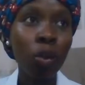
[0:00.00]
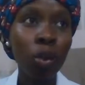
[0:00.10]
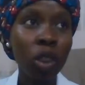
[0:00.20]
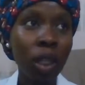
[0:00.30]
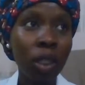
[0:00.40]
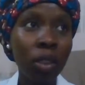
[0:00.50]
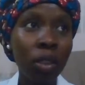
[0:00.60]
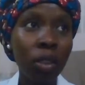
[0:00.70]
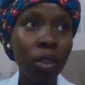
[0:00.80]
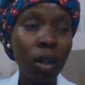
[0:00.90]

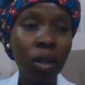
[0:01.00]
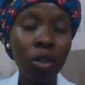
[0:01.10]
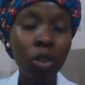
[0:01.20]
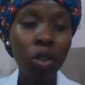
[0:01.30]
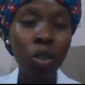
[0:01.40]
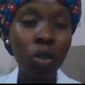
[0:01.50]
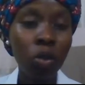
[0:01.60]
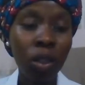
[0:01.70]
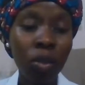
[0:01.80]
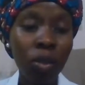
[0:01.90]
projects,
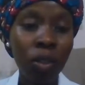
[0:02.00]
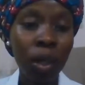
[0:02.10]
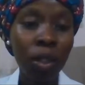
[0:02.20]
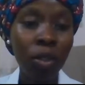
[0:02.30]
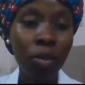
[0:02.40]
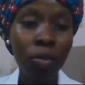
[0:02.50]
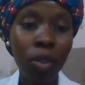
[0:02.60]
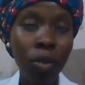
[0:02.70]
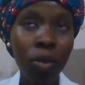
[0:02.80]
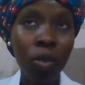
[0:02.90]
shoots of their,
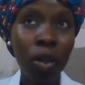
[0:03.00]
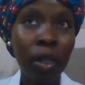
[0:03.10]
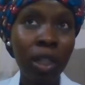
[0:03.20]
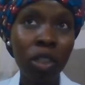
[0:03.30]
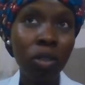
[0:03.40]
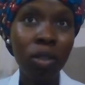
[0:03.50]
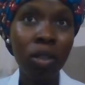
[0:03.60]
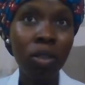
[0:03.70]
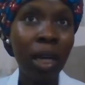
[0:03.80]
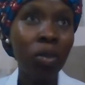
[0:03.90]

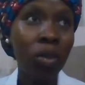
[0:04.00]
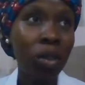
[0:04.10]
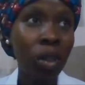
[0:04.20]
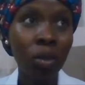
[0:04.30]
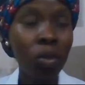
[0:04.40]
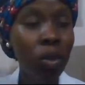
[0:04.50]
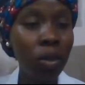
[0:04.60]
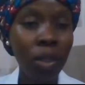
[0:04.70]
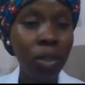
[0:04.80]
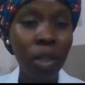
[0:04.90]
collections, trying to tell
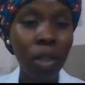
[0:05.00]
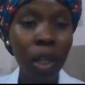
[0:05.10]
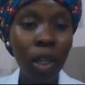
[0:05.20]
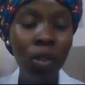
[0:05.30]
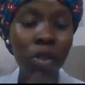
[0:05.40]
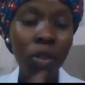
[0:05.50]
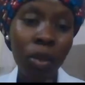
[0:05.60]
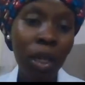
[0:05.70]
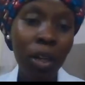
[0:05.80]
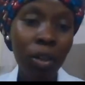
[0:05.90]
stories,
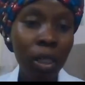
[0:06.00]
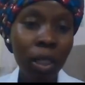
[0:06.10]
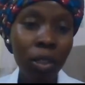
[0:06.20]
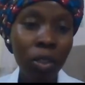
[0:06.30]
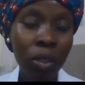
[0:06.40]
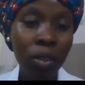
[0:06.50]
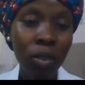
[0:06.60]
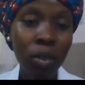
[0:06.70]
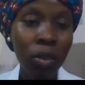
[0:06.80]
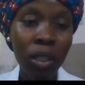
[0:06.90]
with their collections,
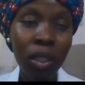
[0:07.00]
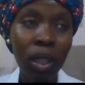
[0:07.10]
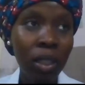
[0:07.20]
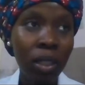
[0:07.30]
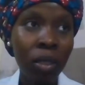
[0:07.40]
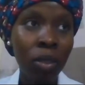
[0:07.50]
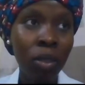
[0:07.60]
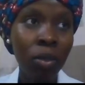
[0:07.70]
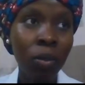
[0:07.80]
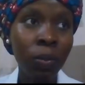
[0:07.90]

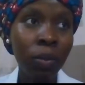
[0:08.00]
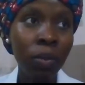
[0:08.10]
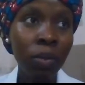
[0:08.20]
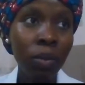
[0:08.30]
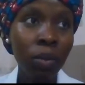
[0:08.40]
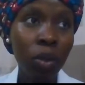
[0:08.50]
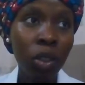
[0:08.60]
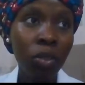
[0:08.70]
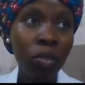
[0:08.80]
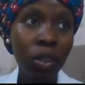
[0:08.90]
storytelling,
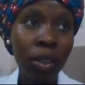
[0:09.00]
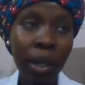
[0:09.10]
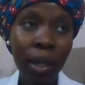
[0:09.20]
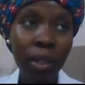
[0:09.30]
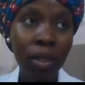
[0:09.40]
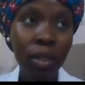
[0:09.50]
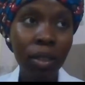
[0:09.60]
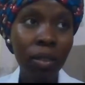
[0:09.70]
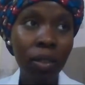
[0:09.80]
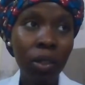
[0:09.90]
pushing for that.
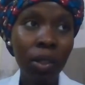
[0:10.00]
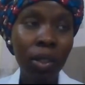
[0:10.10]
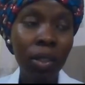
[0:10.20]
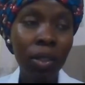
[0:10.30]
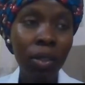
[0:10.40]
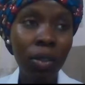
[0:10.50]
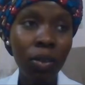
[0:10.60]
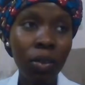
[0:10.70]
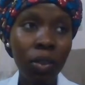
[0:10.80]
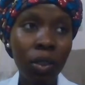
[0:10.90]
It's a
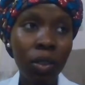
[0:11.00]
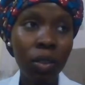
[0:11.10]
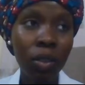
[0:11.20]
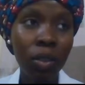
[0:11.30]
huge